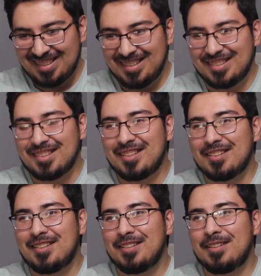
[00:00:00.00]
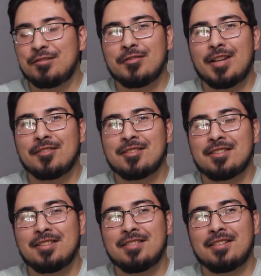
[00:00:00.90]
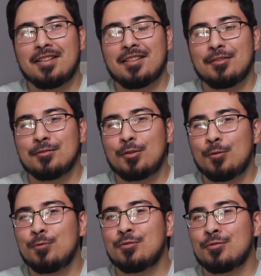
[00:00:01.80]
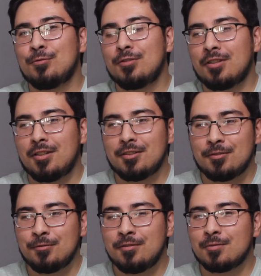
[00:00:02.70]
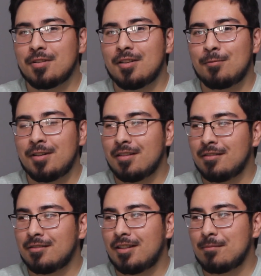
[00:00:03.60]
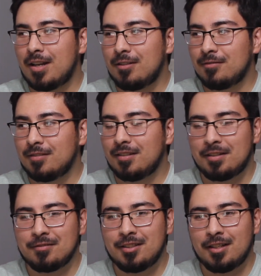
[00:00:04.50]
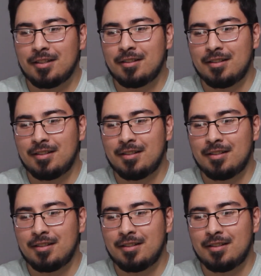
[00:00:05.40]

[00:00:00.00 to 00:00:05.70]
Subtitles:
It's like if you've ever seen like those old school cartoons where they wear the same outfit every day.